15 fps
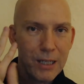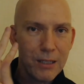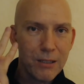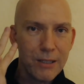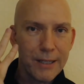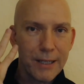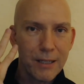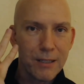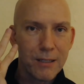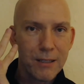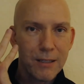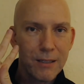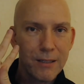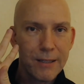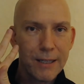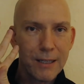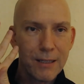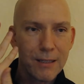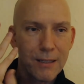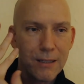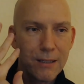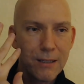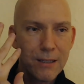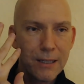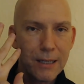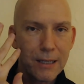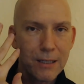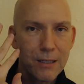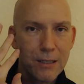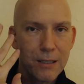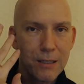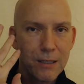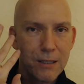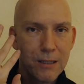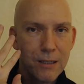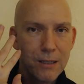666. Six,